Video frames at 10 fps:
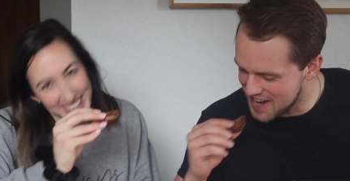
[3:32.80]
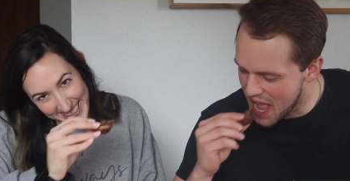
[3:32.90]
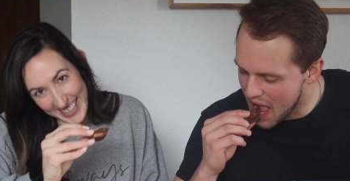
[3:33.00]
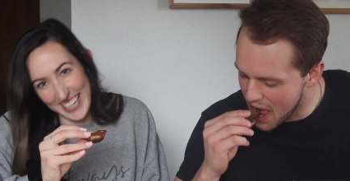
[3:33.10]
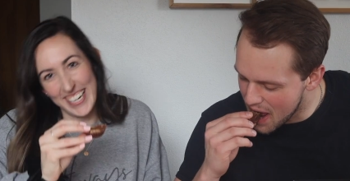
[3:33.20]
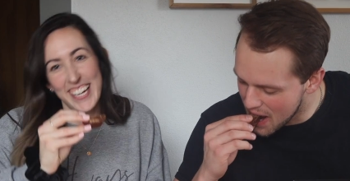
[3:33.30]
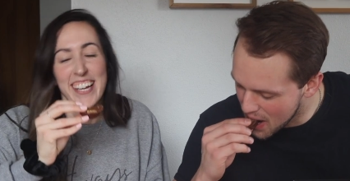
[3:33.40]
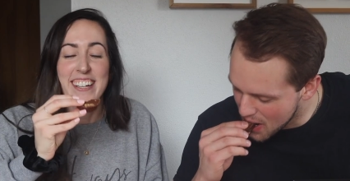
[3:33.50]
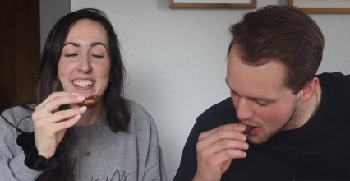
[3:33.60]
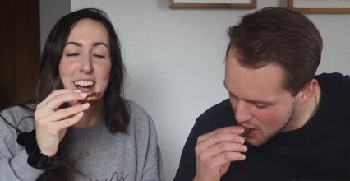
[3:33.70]
Speaker 1: just kidding.
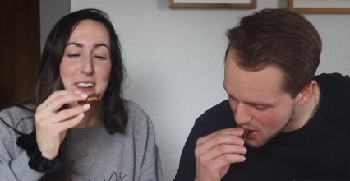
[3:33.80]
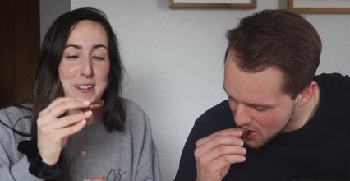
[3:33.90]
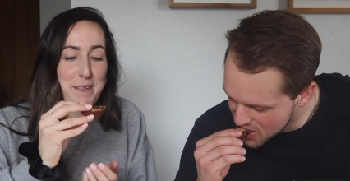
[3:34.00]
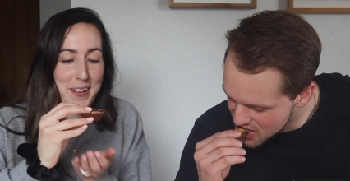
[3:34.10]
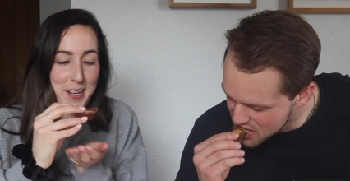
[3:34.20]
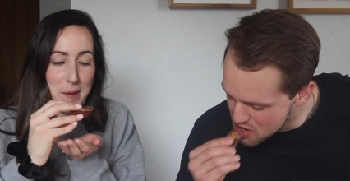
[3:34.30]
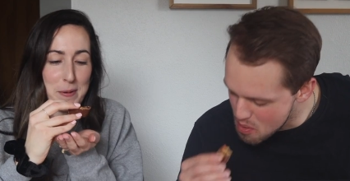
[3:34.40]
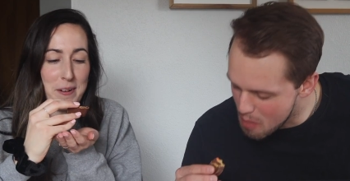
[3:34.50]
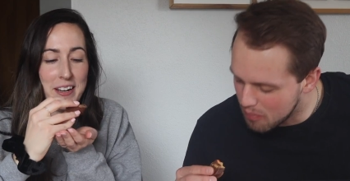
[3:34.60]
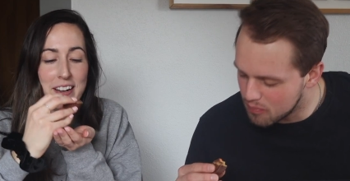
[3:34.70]
God, it's probably
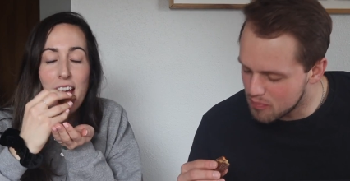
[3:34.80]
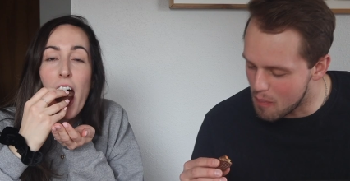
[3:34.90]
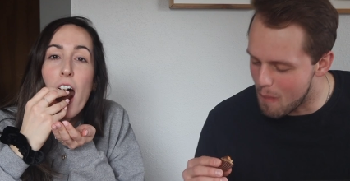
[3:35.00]
copyrighted.